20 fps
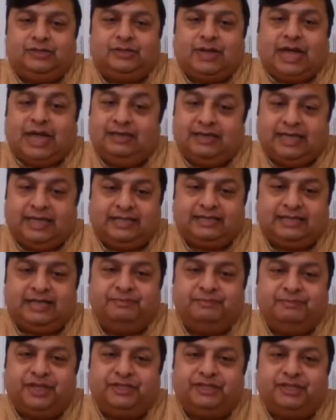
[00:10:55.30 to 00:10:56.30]
So, and as
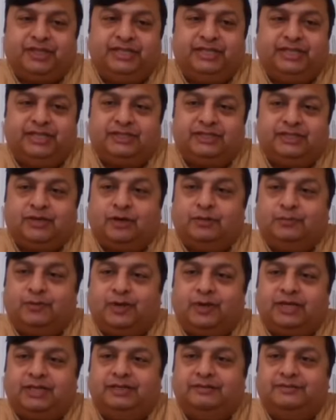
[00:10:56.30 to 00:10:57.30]
I mentioned, it is
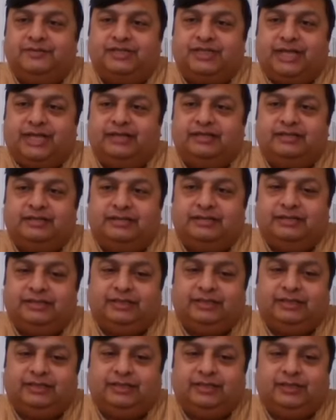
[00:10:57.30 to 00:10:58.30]
non-productive state.
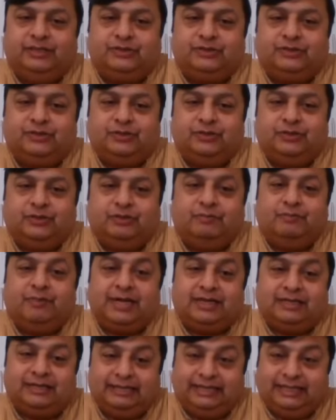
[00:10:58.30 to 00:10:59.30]
So,
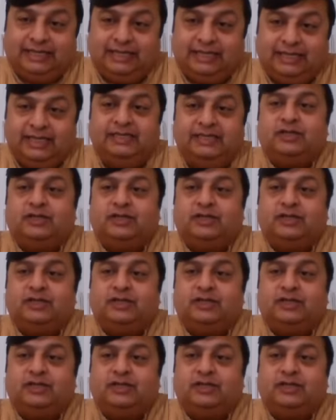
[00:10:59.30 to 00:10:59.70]
but there